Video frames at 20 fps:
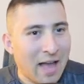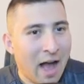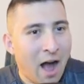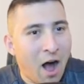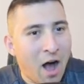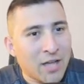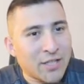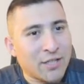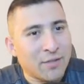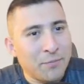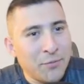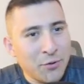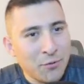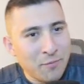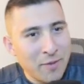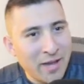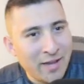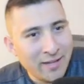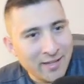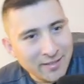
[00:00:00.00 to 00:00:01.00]
Awesome, you
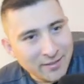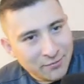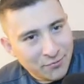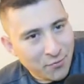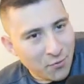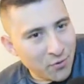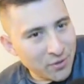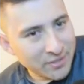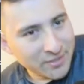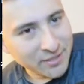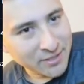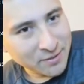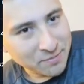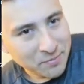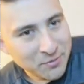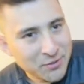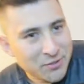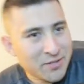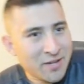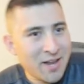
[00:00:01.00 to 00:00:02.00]
made it
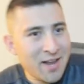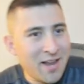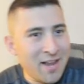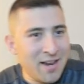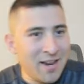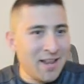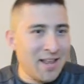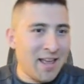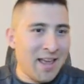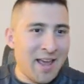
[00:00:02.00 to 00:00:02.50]
46%